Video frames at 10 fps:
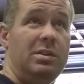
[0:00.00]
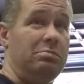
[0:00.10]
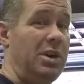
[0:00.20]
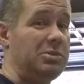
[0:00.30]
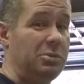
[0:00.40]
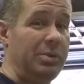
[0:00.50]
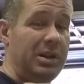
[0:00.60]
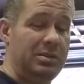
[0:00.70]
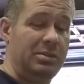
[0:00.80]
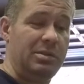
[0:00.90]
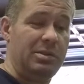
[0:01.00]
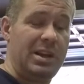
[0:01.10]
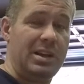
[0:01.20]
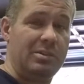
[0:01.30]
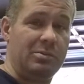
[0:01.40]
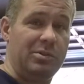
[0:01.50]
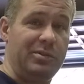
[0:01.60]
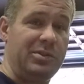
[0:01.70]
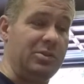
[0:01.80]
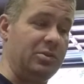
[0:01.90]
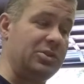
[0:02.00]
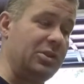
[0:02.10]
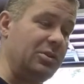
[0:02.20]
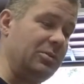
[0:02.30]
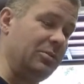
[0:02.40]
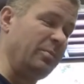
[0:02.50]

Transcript: Might as well paint the hood and the roof too. So